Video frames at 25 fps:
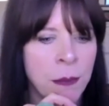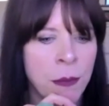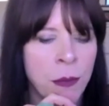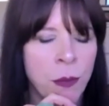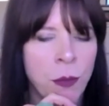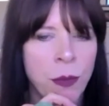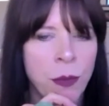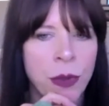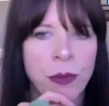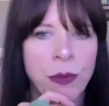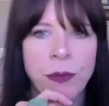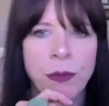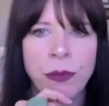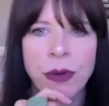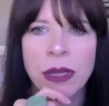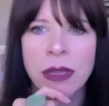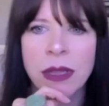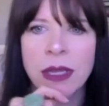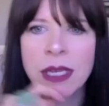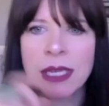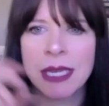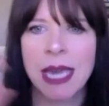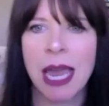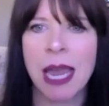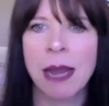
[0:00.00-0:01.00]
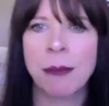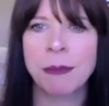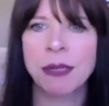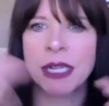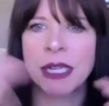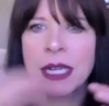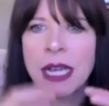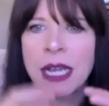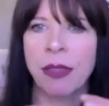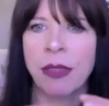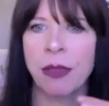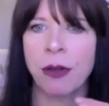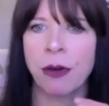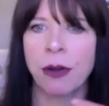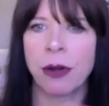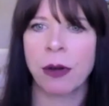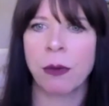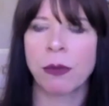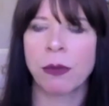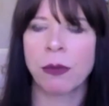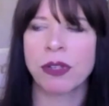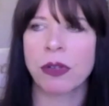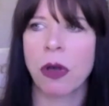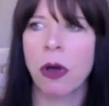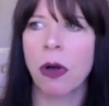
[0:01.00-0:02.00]
We really came together and it
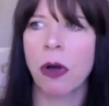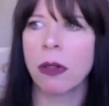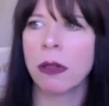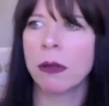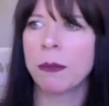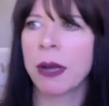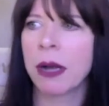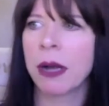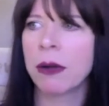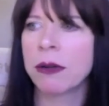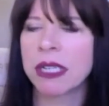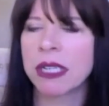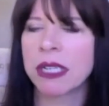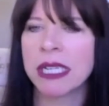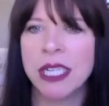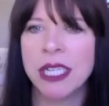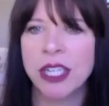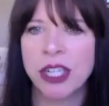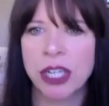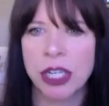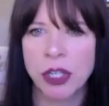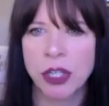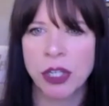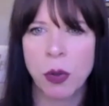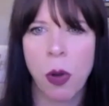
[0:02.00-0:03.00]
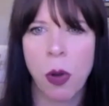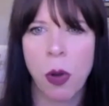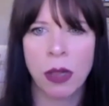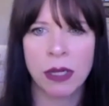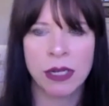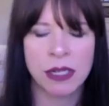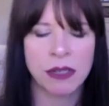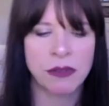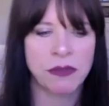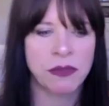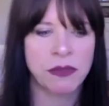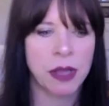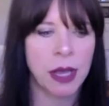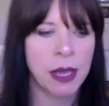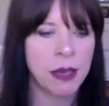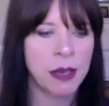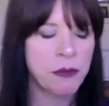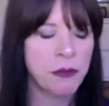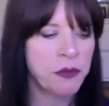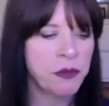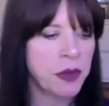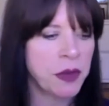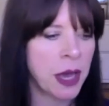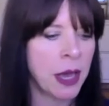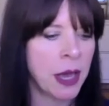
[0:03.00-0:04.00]
was all about TJ's quality of
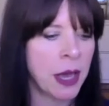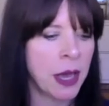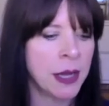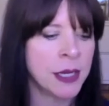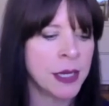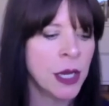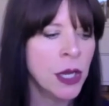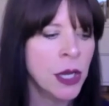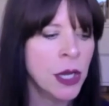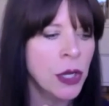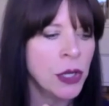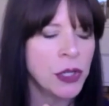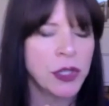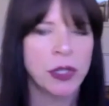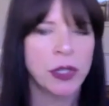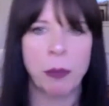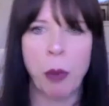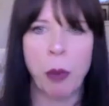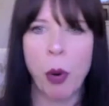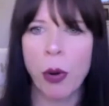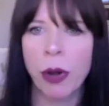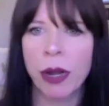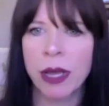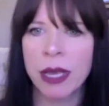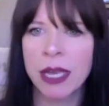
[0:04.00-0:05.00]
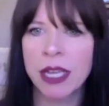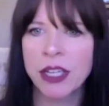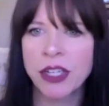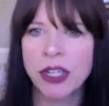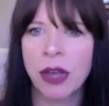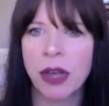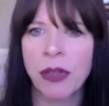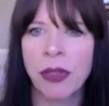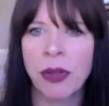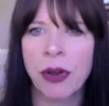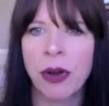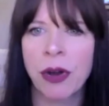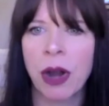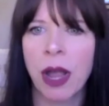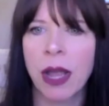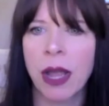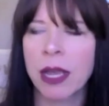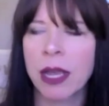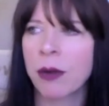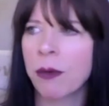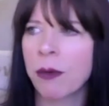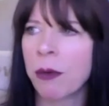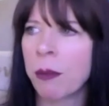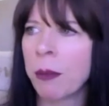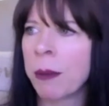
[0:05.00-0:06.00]
life and supporting each other. I
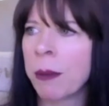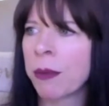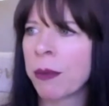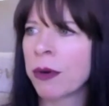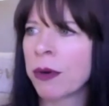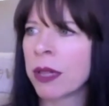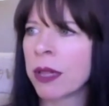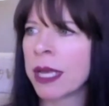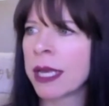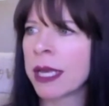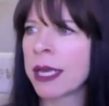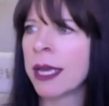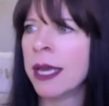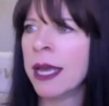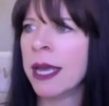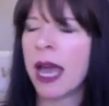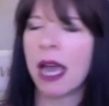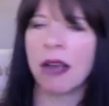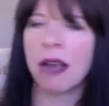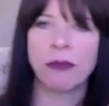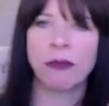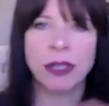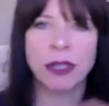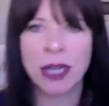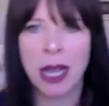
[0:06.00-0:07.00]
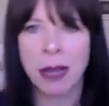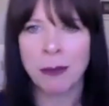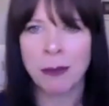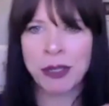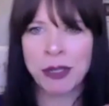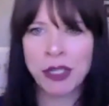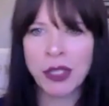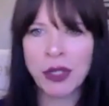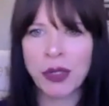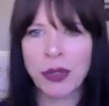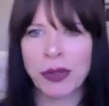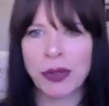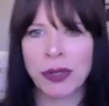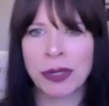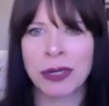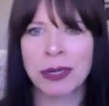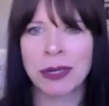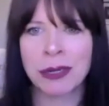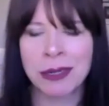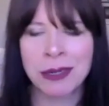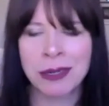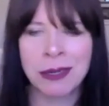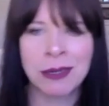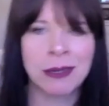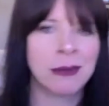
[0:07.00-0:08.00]
can remember like every time a certain
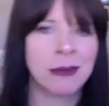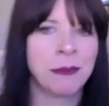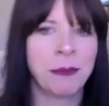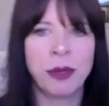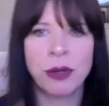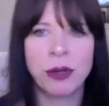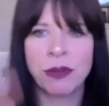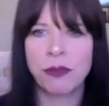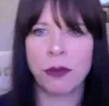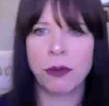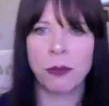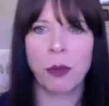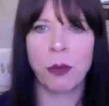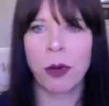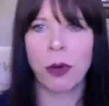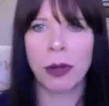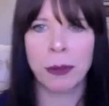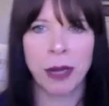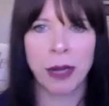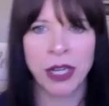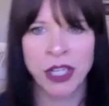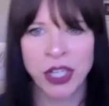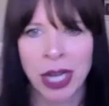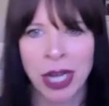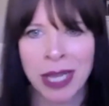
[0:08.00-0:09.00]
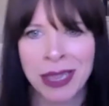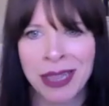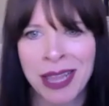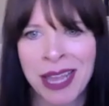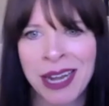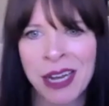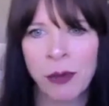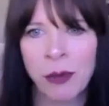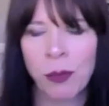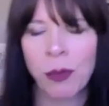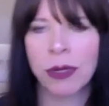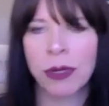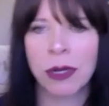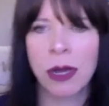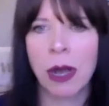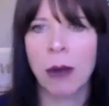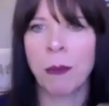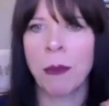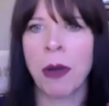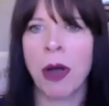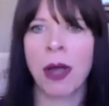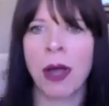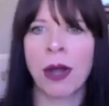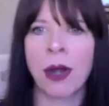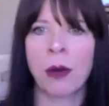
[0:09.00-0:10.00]
Beautiful Boy by John Lennon would
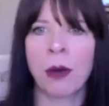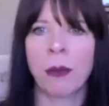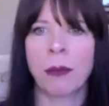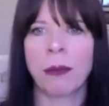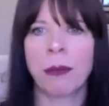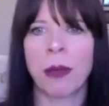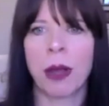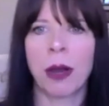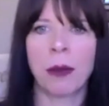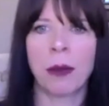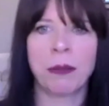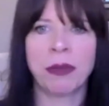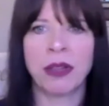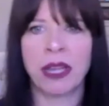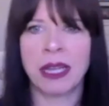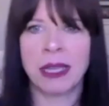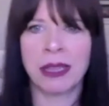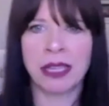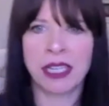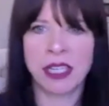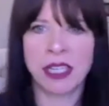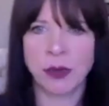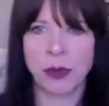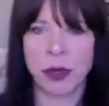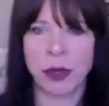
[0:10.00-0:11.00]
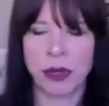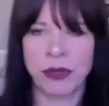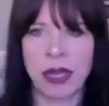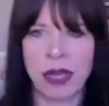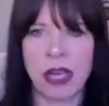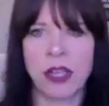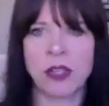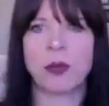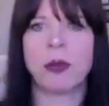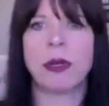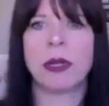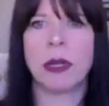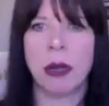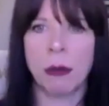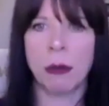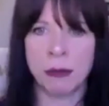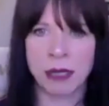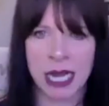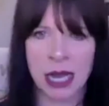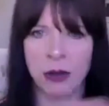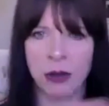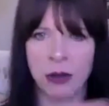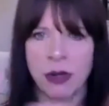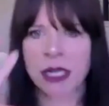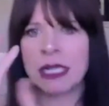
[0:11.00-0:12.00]
come on our playlist throughout the house, we'd come
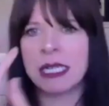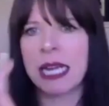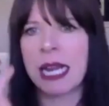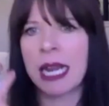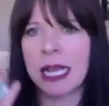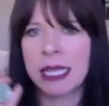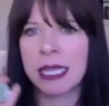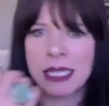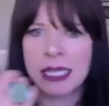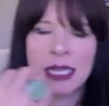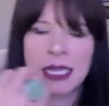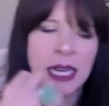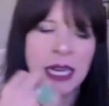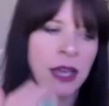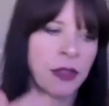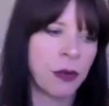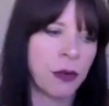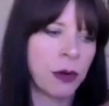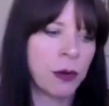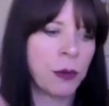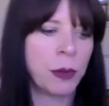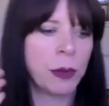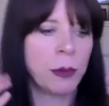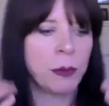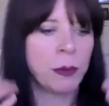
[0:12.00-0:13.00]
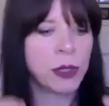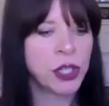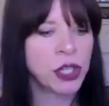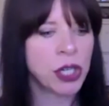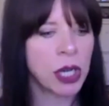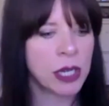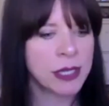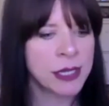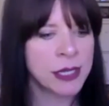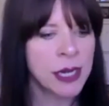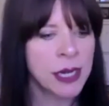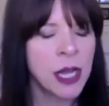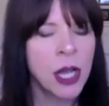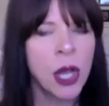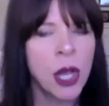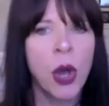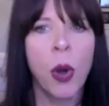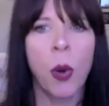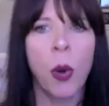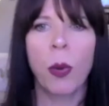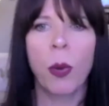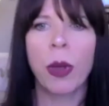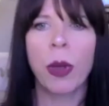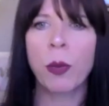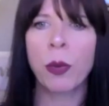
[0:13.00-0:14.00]
down and dance together and
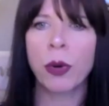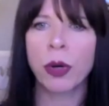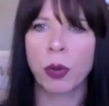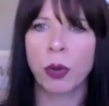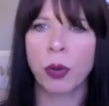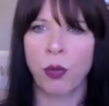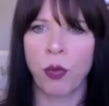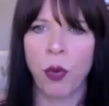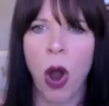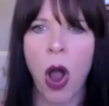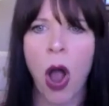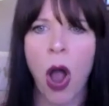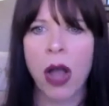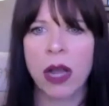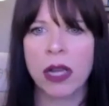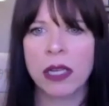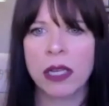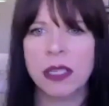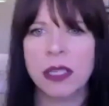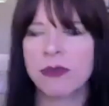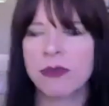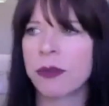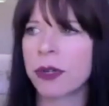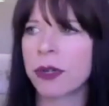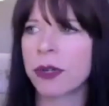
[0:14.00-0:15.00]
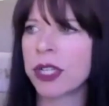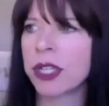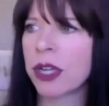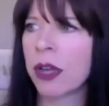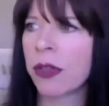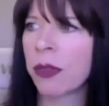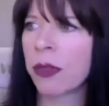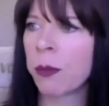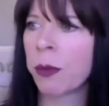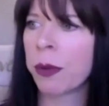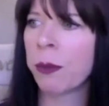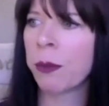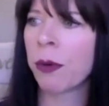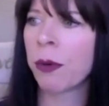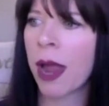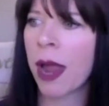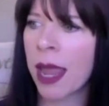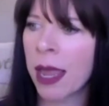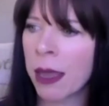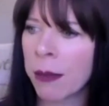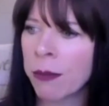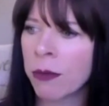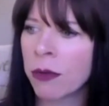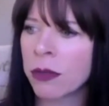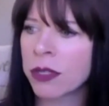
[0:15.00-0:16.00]
we were rocks for each other. We were
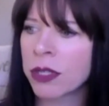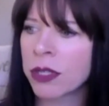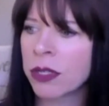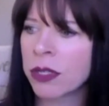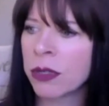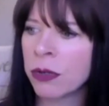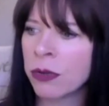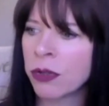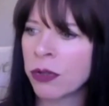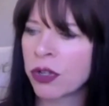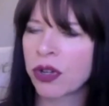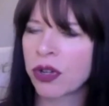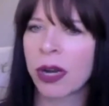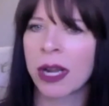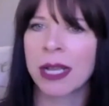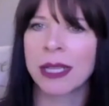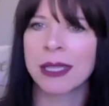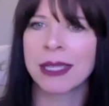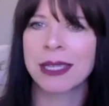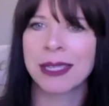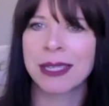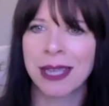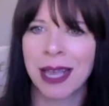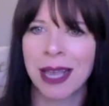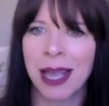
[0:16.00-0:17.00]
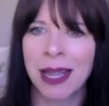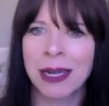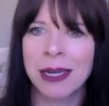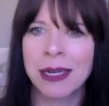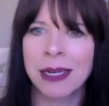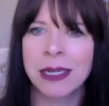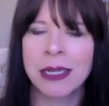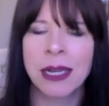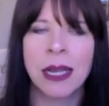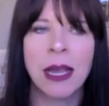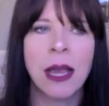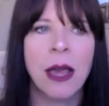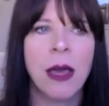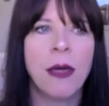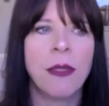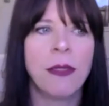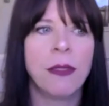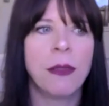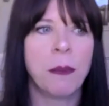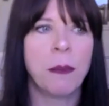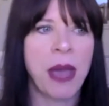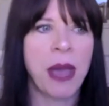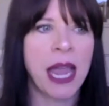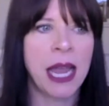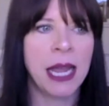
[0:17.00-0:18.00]
able to transcend
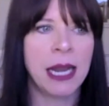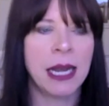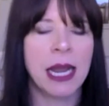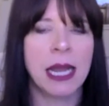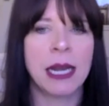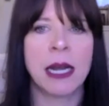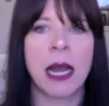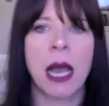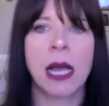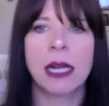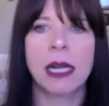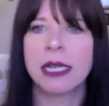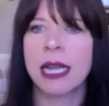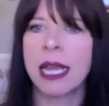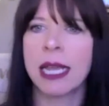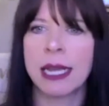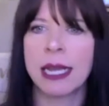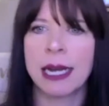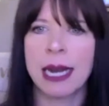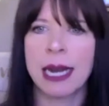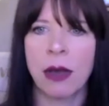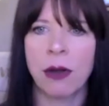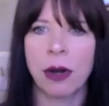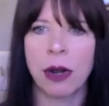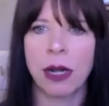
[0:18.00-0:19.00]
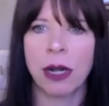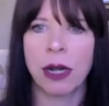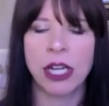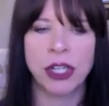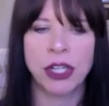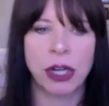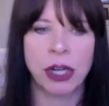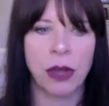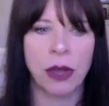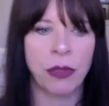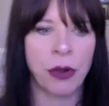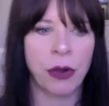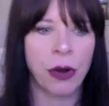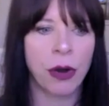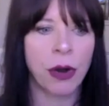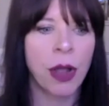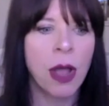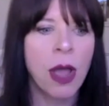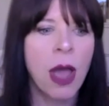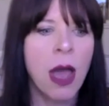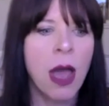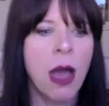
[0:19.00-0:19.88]
the pain and not take it out on each other.